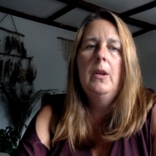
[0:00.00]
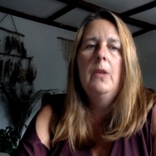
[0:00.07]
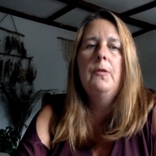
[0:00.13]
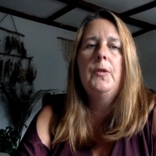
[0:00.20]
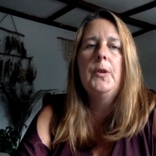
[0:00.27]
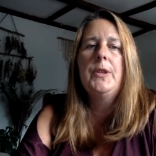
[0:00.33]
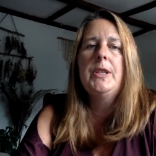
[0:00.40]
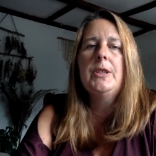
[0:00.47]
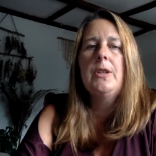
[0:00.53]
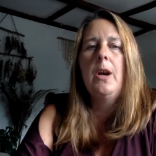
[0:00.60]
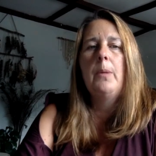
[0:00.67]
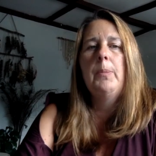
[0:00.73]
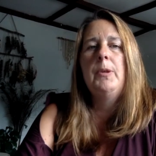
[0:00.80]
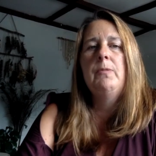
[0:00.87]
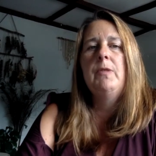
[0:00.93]
For this
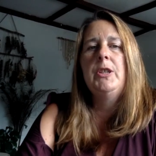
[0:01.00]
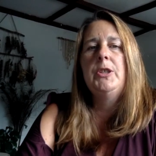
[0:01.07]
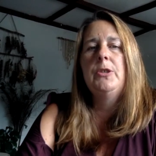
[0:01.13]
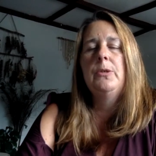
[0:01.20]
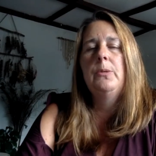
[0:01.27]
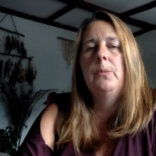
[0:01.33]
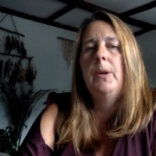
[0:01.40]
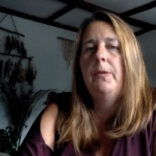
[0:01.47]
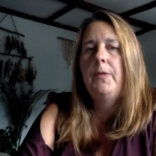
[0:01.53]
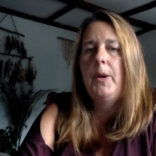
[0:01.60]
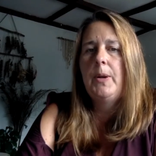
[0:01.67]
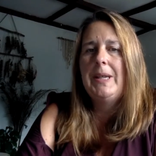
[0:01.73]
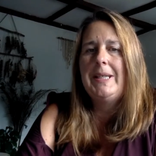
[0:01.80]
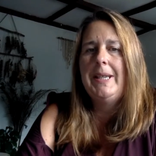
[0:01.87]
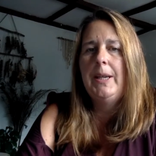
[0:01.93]
dark moon ritual, we're
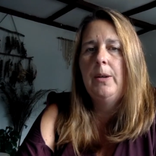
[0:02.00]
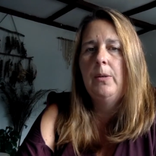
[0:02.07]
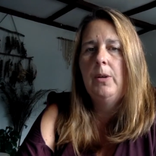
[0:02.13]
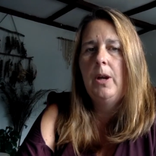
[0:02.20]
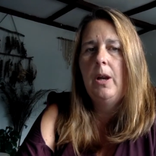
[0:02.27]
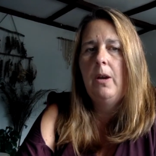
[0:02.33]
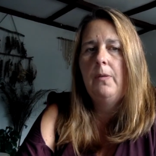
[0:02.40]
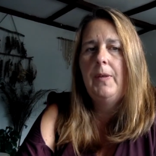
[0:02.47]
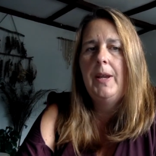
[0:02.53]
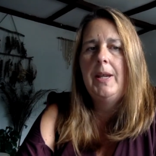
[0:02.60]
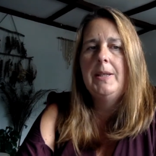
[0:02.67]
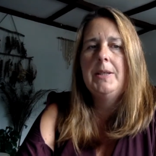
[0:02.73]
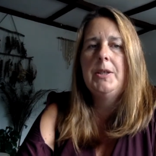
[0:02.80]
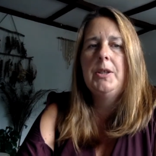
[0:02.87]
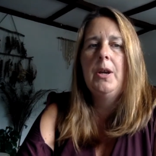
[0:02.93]
focusing on love.
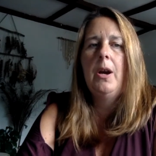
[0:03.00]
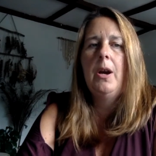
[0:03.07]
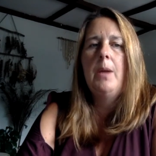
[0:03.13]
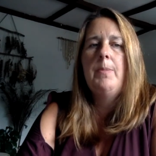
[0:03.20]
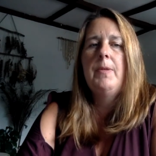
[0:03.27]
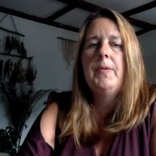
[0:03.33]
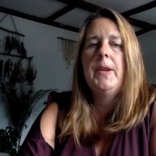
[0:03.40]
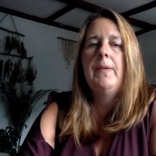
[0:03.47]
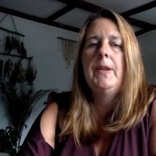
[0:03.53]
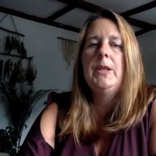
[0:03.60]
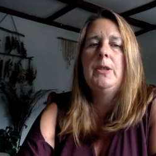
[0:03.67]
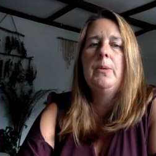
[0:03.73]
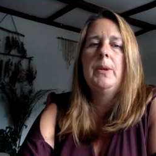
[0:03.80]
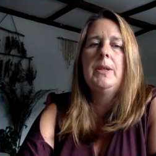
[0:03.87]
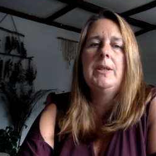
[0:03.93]
It's a time of giving
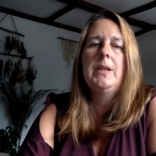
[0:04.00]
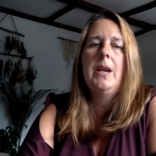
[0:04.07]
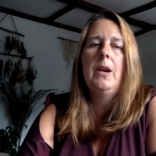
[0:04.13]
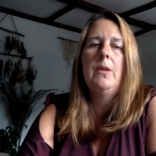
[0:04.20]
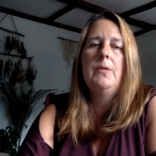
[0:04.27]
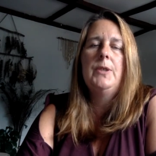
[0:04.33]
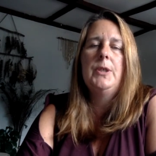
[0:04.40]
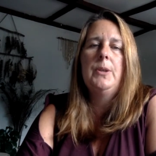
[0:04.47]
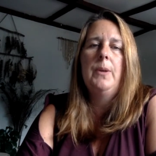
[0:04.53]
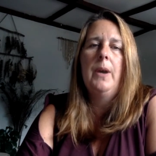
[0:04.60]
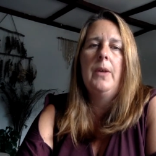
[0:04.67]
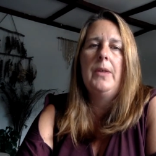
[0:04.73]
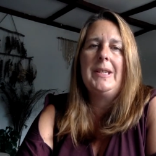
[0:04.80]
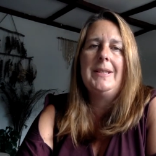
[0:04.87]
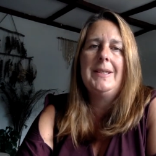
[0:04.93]
to ourselves, to
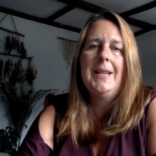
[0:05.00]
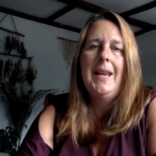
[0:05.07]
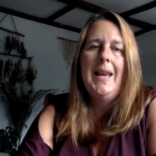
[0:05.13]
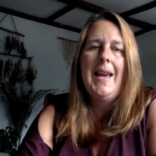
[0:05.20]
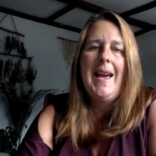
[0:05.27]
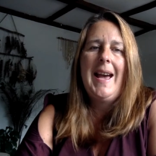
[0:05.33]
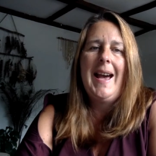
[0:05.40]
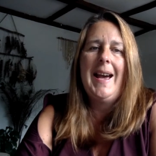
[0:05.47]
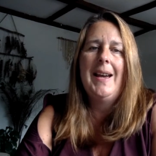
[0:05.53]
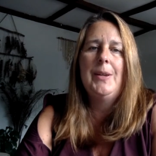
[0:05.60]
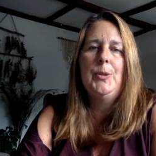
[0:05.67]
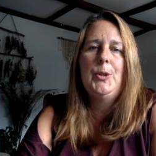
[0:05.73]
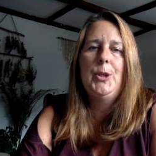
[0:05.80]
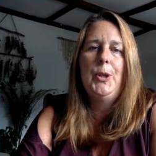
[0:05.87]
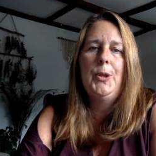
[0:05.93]
others,
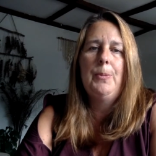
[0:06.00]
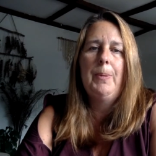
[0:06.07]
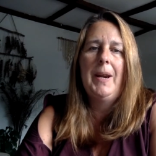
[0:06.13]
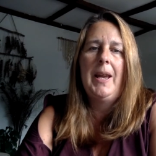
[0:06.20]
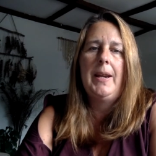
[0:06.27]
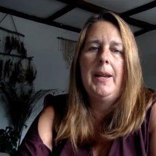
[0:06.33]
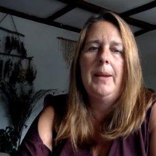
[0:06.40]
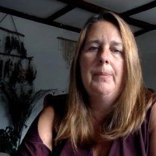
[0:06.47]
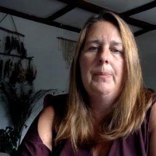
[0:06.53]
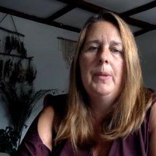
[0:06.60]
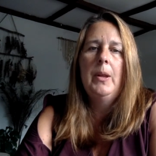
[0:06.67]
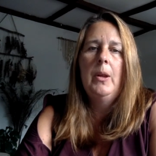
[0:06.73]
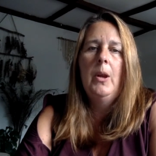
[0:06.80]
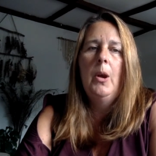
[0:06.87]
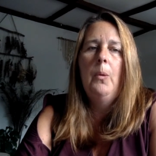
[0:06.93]
and to the planet.
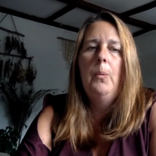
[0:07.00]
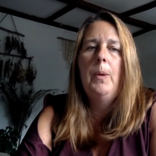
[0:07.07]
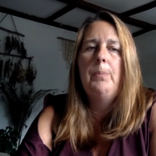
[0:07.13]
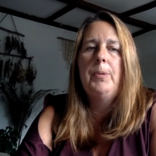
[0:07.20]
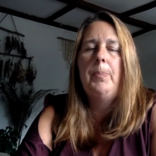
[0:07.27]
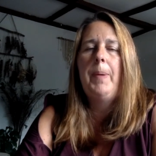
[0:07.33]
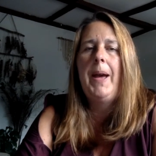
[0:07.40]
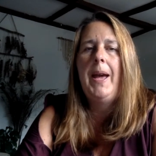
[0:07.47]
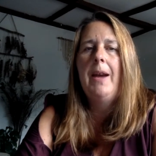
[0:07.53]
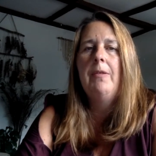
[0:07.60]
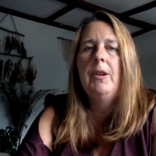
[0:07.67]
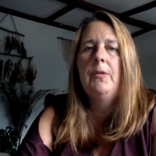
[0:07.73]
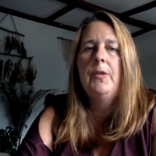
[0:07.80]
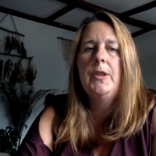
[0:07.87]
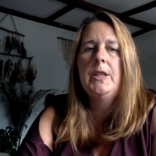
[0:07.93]
When
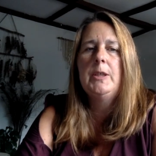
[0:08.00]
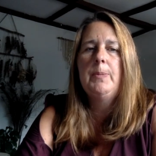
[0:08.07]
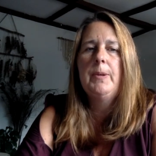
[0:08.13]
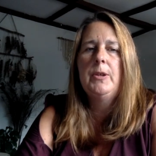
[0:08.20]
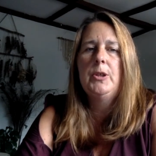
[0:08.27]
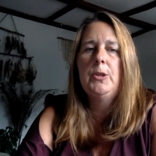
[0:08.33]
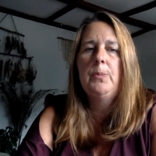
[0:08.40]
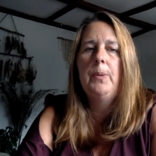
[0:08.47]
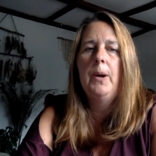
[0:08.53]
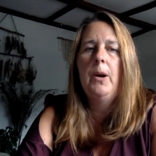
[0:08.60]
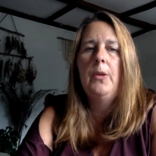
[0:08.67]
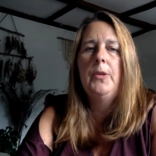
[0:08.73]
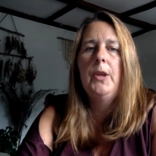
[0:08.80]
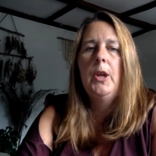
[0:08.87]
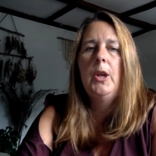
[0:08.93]
preparing for this spiritual
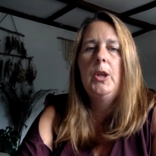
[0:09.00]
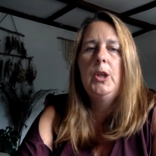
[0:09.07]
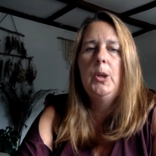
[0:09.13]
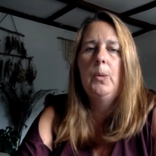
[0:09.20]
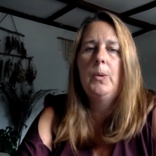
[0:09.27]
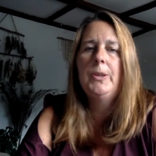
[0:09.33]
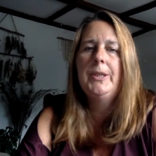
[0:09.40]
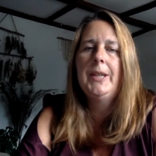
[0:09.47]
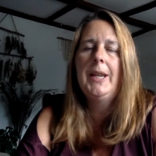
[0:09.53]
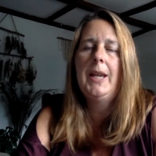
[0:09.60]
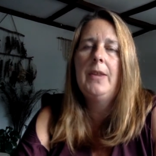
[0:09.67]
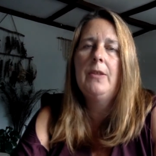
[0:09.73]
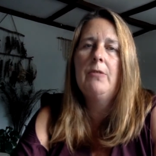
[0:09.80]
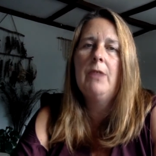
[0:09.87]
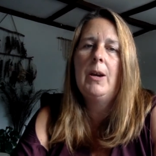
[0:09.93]
bath, you'll want to lay
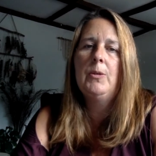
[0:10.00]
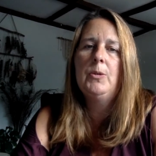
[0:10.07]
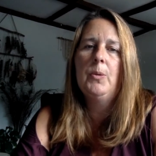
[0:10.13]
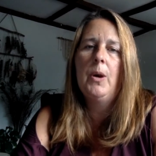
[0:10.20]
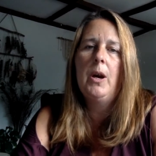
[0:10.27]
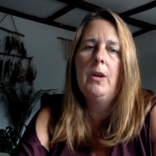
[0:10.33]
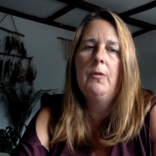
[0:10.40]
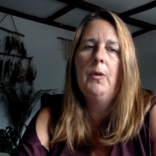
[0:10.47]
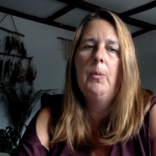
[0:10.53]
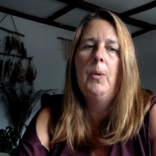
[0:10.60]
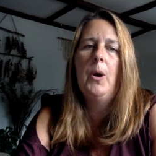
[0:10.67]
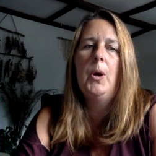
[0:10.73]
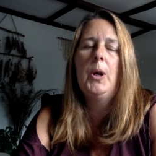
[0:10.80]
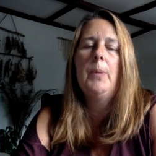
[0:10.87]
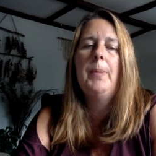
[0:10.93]
the groundwork for
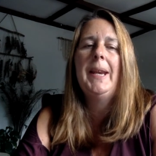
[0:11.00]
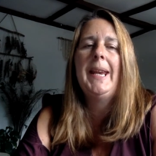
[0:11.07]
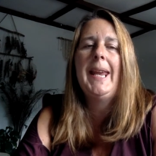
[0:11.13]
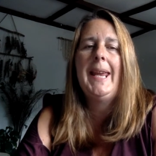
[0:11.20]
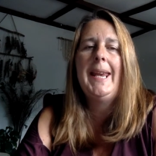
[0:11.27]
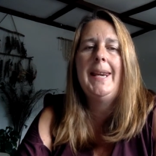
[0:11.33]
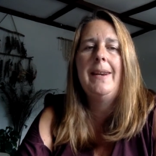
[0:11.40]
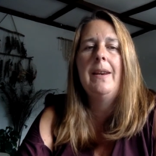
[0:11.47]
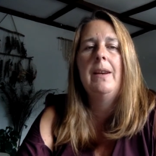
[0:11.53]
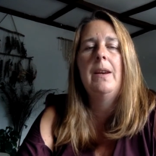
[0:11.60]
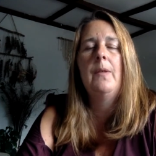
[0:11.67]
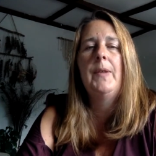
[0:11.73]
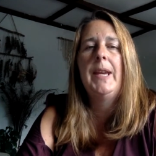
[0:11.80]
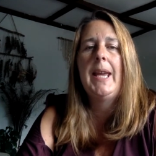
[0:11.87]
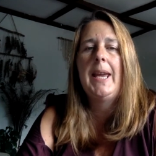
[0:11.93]
welcoming in
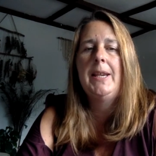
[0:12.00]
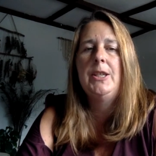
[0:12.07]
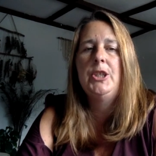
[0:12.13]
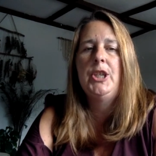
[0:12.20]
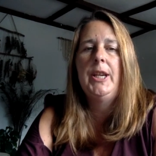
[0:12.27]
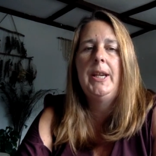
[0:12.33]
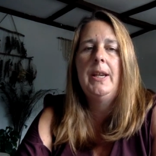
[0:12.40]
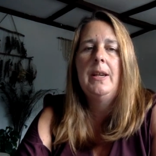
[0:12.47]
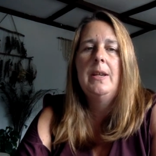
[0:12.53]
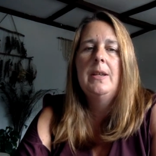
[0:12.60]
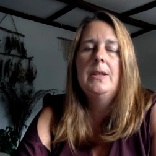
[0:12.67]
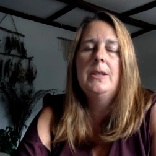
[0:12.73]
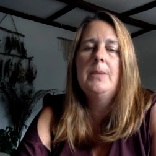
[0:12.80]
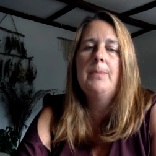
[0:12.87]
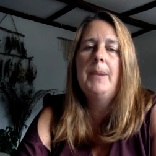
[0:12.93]
loving energy
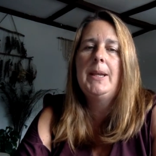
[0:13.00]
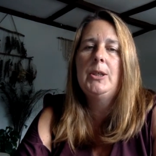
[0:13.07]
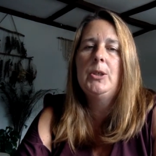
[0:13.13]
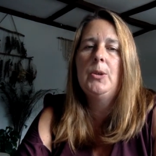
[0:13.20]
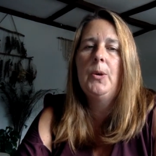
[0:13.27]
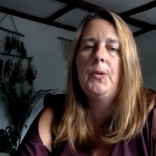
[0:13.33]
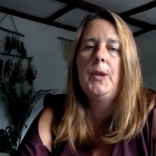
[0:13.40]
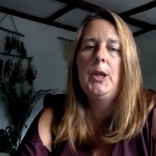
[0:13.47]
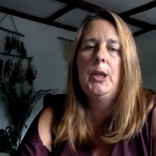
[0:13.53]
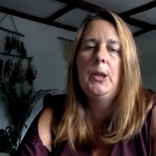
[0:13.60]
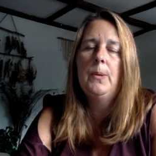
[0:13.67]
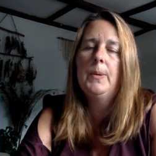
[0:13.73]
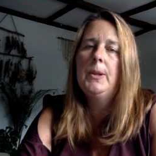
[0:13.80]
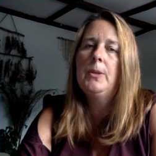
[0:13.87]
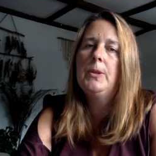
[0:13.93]
to make sure that
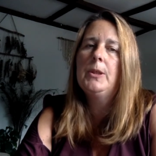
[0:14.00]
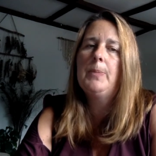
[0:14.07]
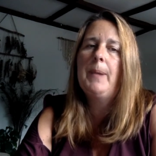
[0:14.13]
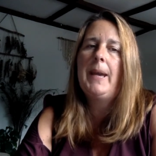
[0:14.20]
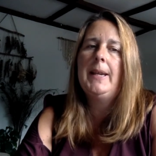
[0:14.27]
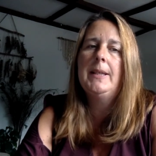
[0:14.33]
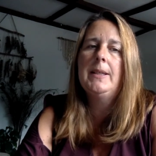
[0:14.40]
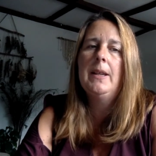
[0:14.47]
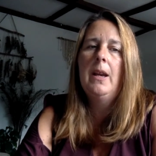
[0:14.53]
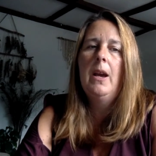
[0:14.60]
you and your space